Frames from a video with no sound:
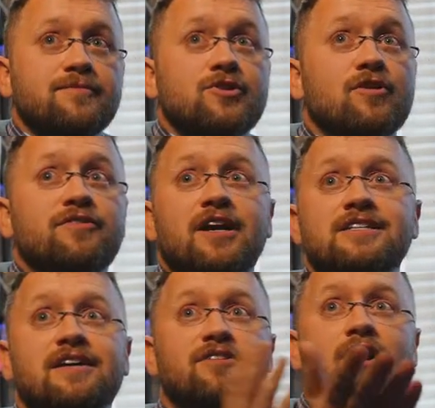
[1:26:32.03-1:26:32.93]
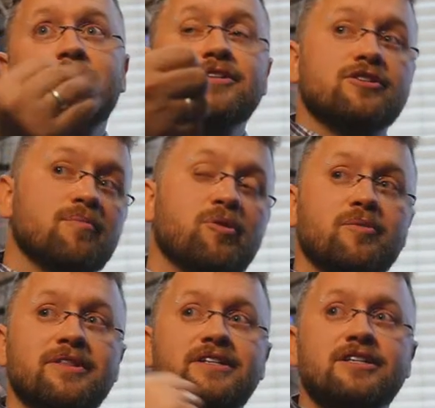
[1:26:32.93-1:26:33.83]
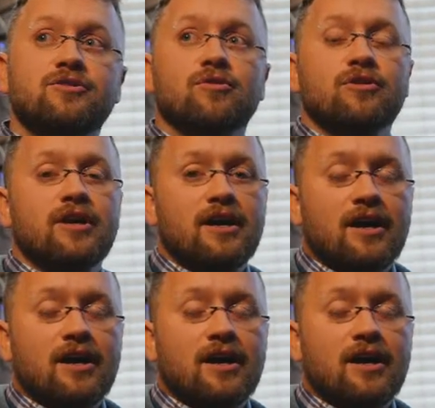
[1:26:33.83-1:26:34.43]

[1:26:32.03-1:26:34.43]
So if you guys have comments, put them in the Discord.